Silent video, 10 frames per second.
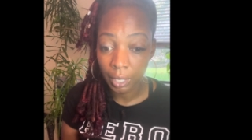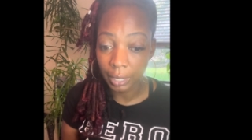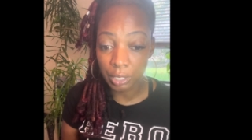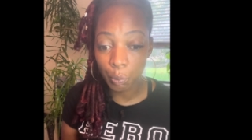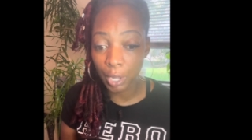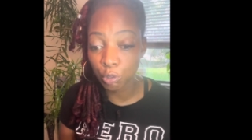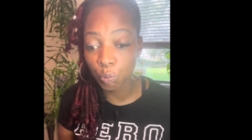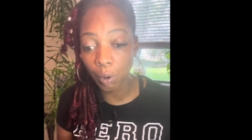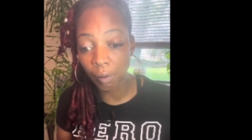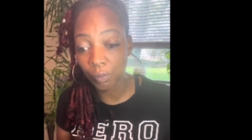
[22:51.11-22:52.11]
That's why you
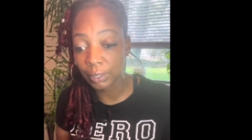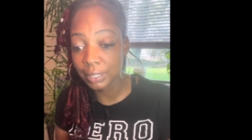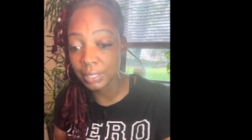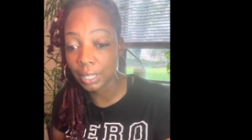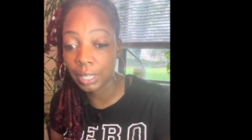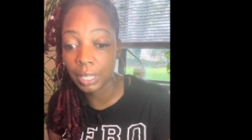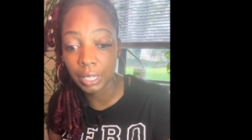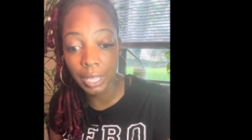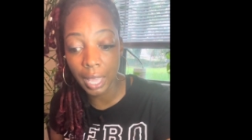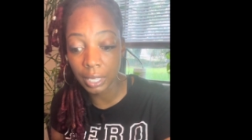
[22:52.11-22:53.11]
weren't really seeing
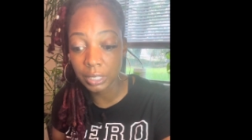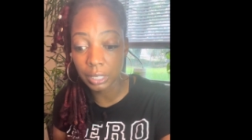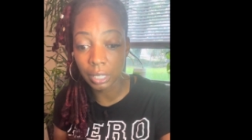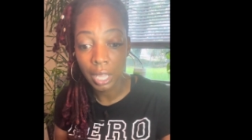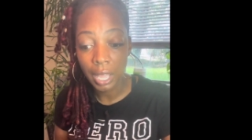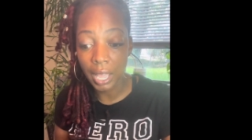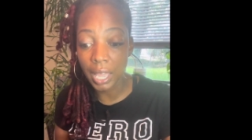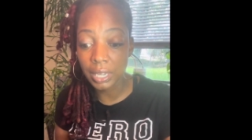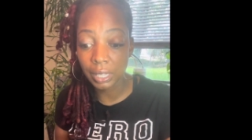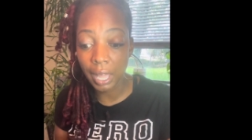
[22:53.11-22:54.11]
any action. It
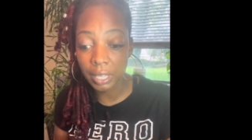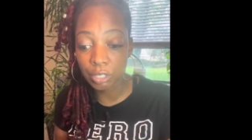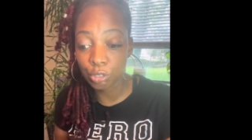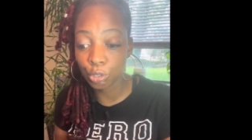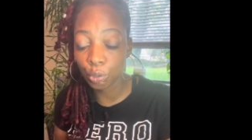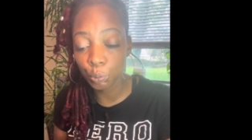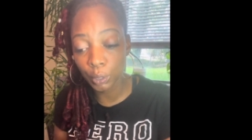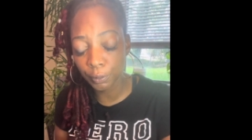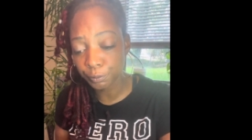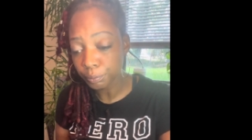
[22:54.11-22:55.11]
had a lot to do with